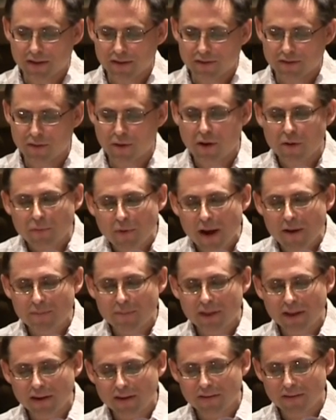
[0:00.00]
So I'll
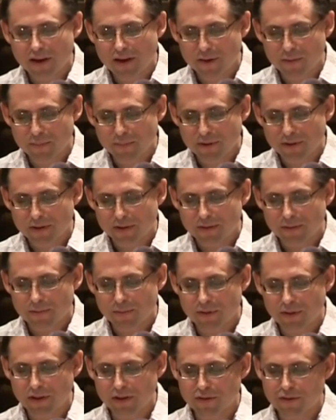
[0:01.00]
wrap things up
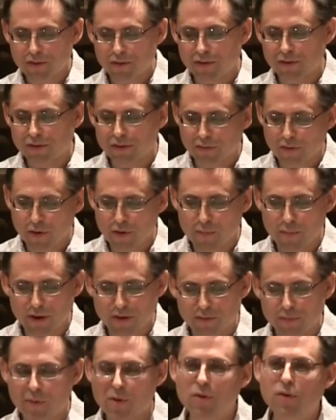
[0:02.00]
with the assurance of hope
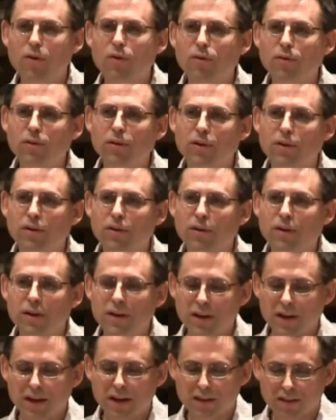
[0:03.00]
I spoke earlier
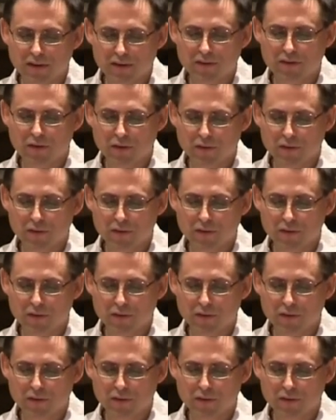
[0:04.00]
in this